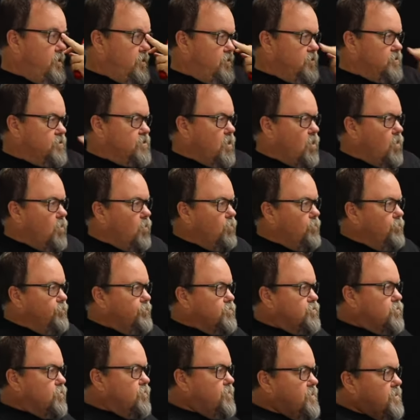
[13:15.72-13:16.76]
So
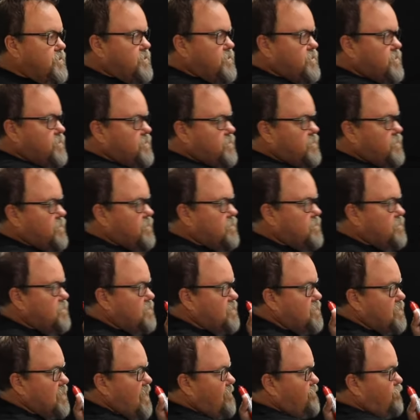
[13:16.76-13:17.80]
this
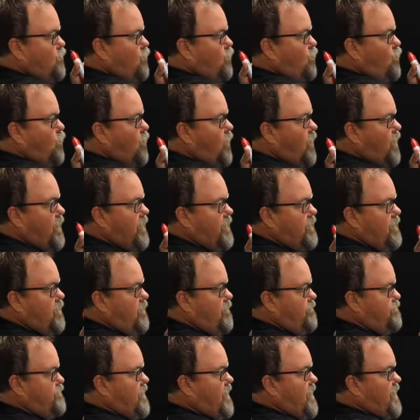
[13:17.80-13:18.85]
is level 1
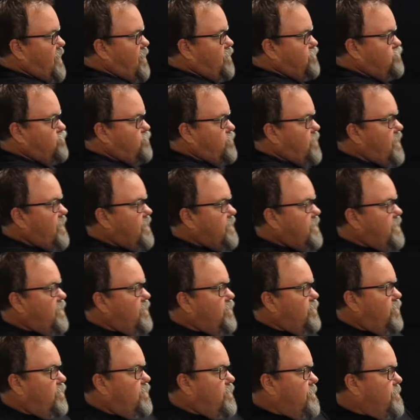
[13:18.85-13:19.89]
of the Hydra right
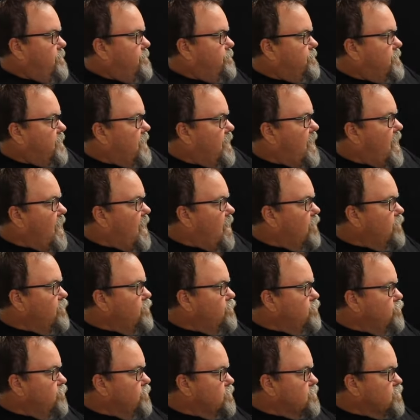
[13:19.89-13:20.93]
here. And how you
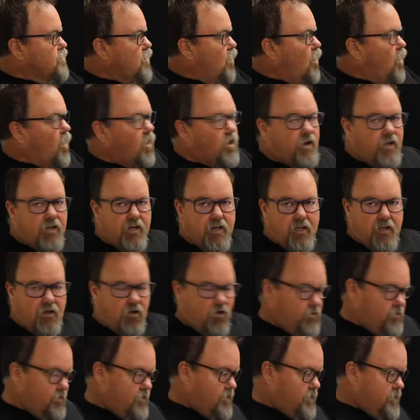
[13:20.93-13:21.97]
do the targeting
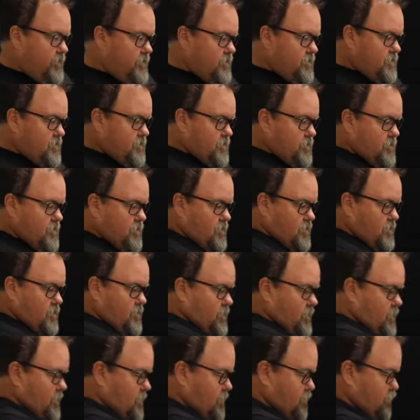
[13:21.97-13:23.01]
on this
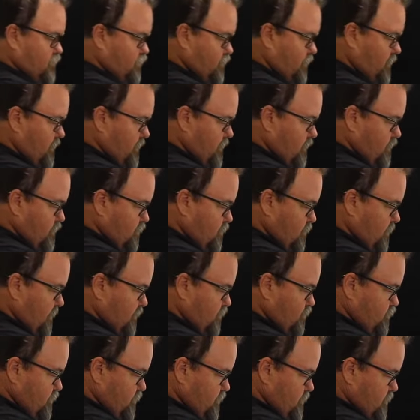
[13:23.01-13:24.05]
is you're going to do
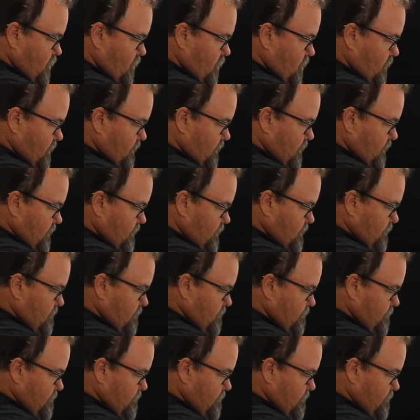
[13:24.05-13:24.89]
interest targeting